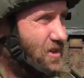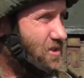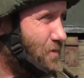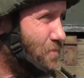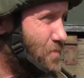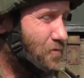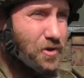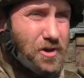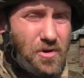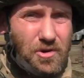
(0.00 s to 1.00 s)
stepped up for
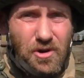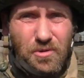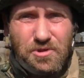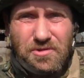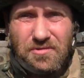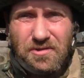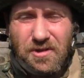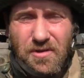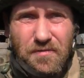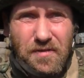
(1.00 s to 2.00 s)
their own homes,
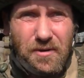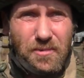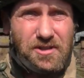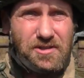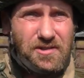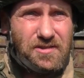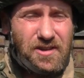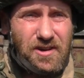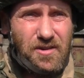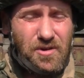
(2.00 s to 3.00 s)
their own families,
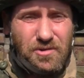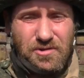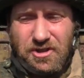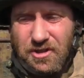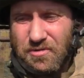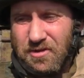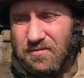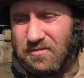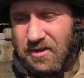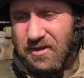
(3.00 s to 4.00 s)
their own
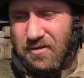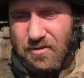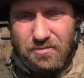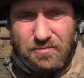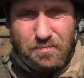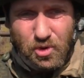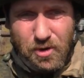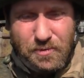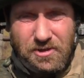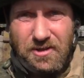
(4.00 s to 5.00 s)
children, their own
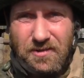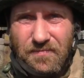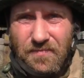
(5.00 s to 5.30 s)
property.